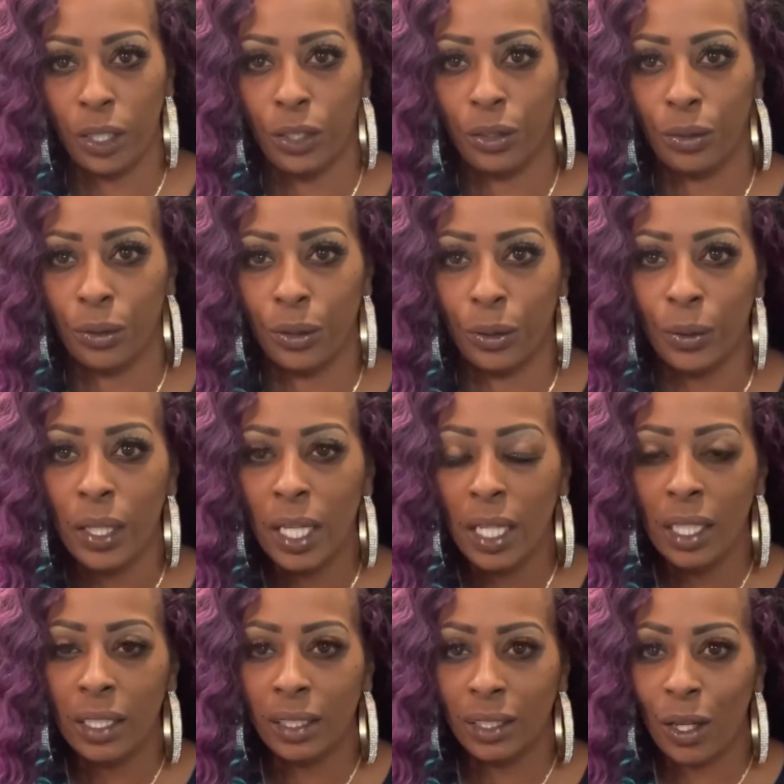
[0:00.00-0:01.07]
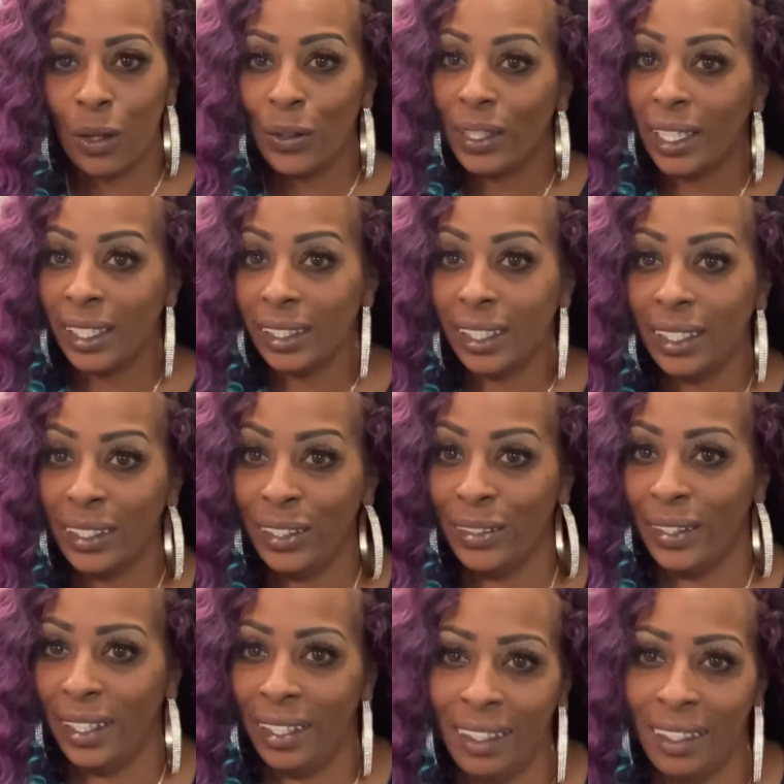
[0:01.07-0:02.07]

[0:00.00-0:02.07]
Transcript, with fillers: you through. So let's get to it.